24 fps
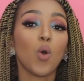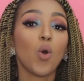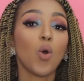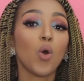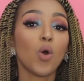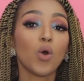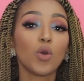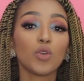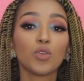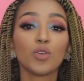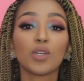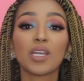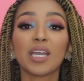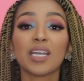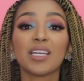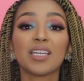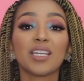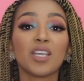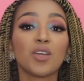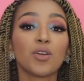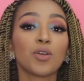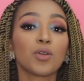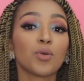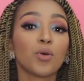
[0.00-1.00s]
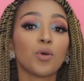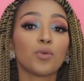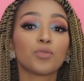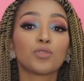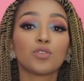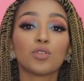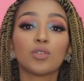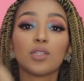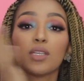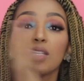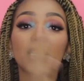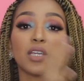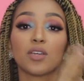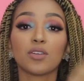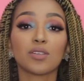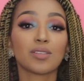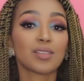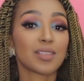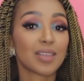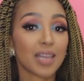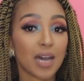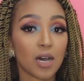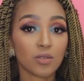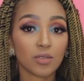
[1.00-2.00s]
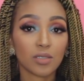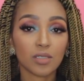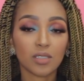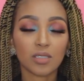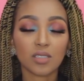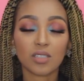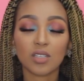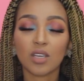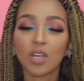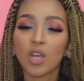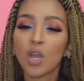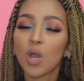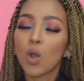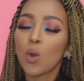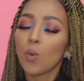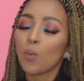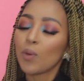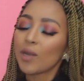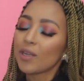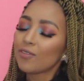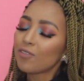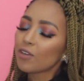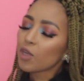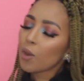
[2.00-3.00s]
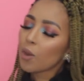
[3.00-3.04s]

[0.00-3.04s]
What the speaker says: Or you can near it off to the nearest 1,000. Whatever